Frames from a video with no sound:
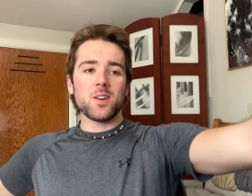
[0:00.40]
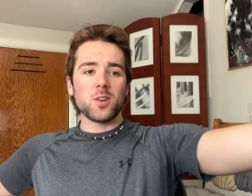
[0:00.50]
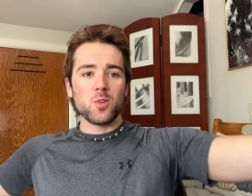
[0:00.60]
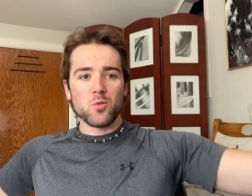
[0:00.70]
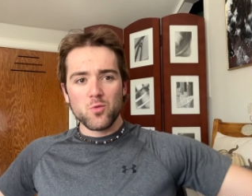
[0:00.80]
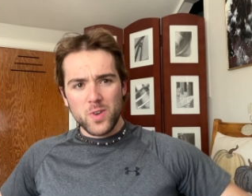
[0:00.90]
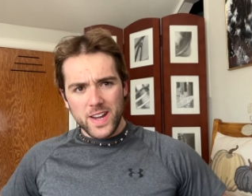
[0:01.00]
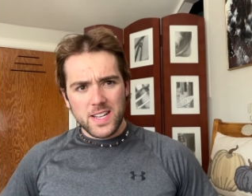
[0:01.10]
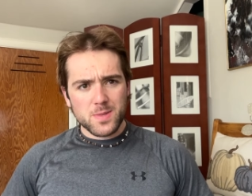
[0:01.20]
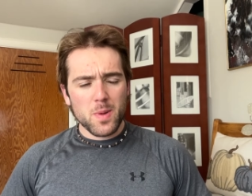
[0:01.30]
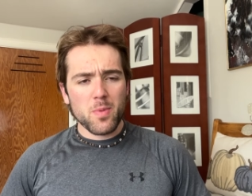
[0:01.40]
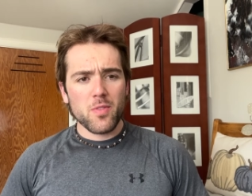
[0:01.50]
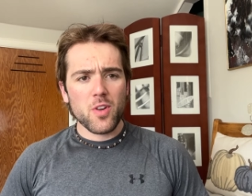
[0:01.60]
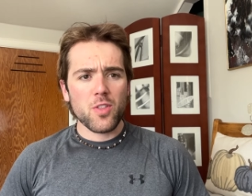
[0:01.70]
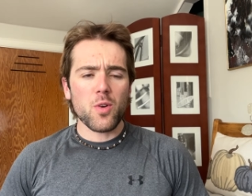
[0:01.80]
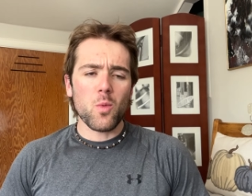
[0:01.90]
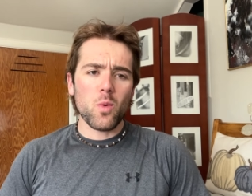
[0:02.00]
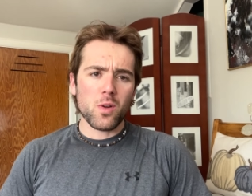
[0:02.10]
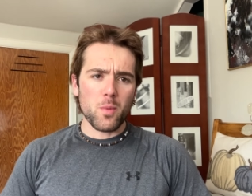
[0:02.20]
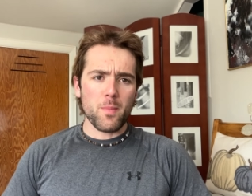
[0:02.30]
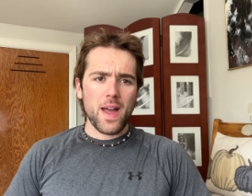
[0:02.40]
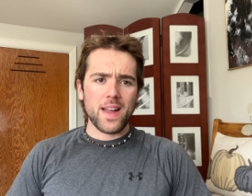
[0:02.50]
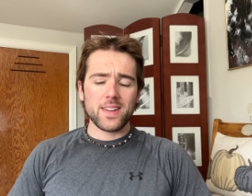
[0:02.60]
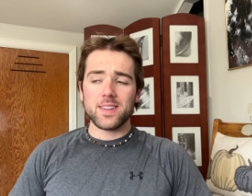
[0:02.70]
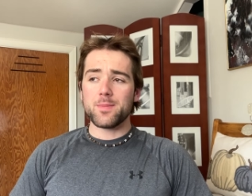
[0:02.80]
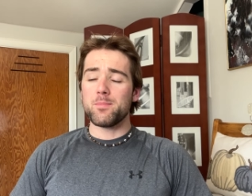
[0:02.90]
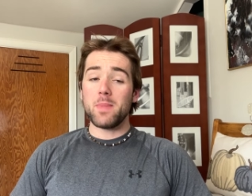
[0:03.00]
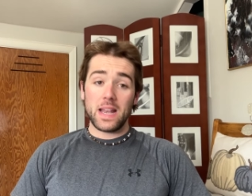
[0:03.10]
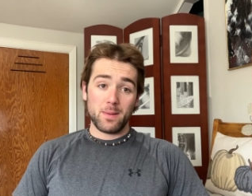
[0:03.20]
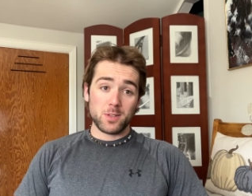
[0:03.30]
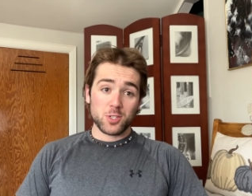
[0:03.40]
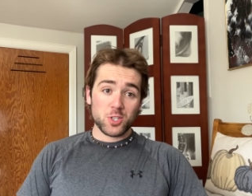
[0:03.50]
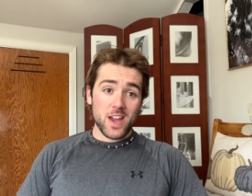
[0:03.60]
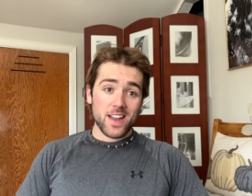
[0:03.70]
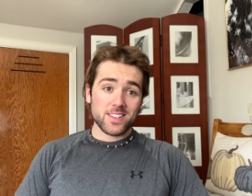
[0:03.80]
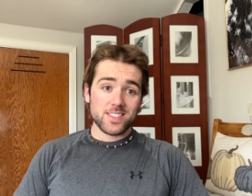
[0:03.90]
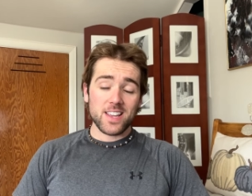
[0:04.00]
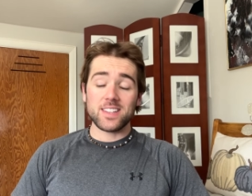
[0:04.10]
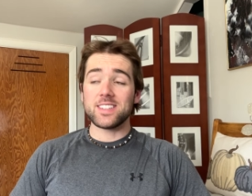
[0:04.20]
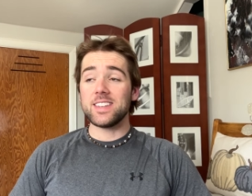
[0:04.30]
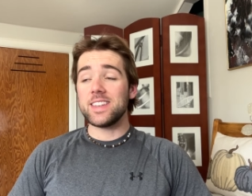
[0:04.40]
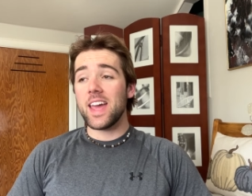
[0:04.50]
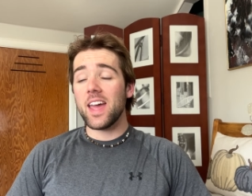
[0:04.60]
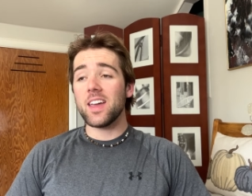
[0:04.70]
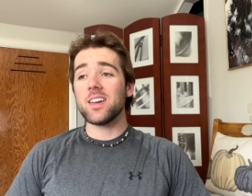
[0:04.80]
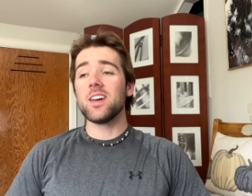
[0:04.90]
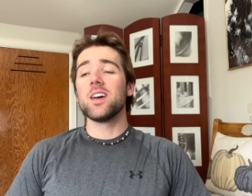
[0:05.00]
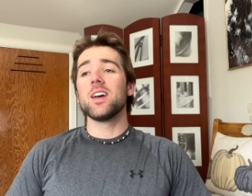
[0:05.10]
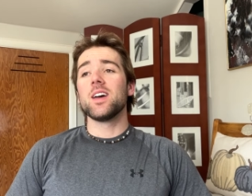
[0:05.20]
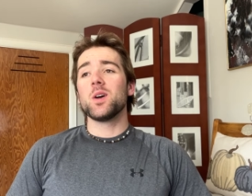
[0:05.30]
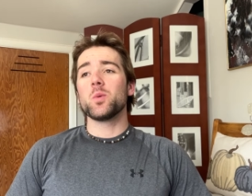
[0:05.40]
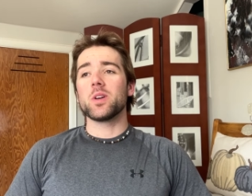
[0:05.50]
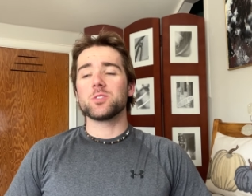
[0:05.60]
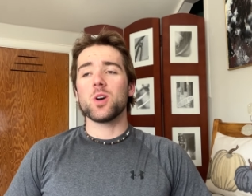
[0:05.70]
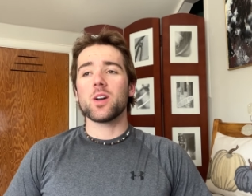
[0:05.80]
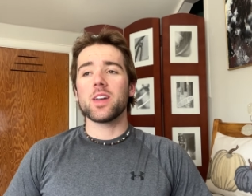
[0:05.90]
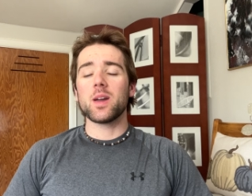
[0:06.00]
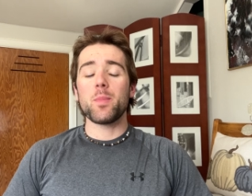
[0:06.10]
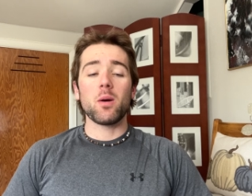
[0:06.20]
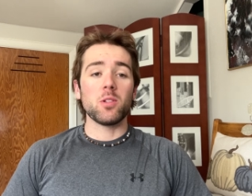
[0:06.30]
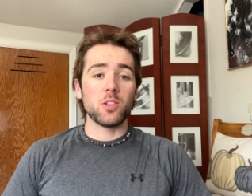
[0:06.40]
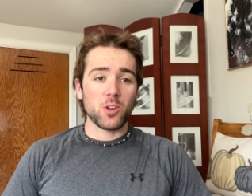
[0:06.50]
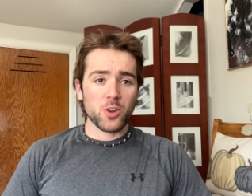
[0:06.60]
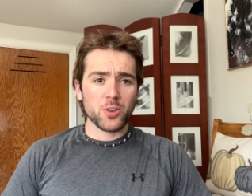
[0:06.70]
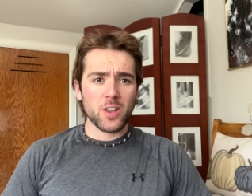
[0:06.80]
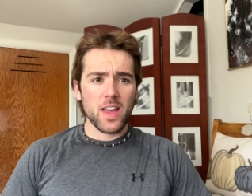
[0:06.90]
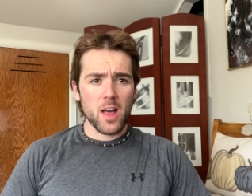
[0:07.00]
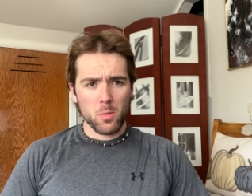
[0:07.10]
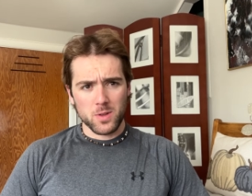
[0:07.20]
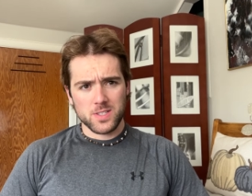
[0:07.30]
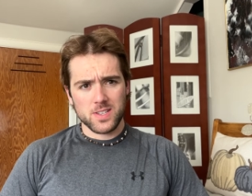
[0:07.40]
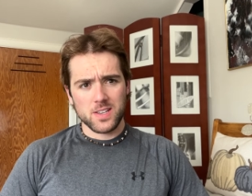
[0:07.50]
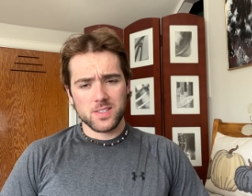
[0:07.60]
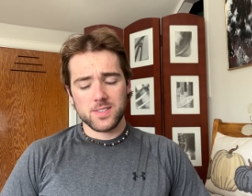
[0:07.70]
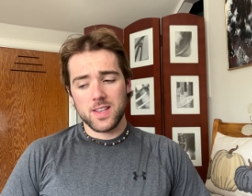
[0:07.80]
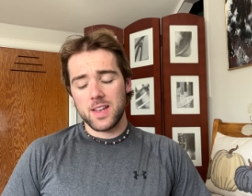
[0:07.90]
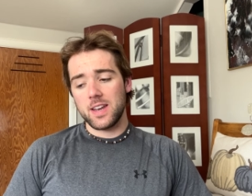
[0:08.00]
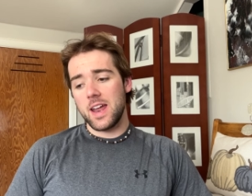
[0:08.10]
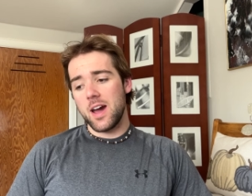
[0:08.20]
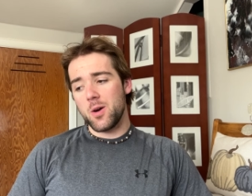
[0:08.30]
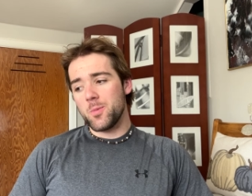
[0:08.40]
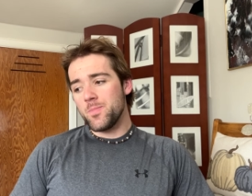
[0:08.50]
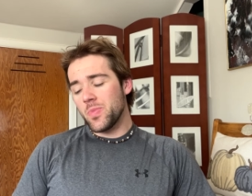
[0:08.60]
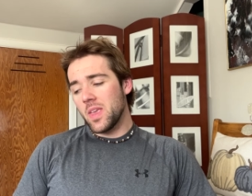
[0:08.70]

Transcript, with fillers: Greetings, people of Earth. Welcome back. My name is Jaks, and today we are talking about learned helplessness. Now,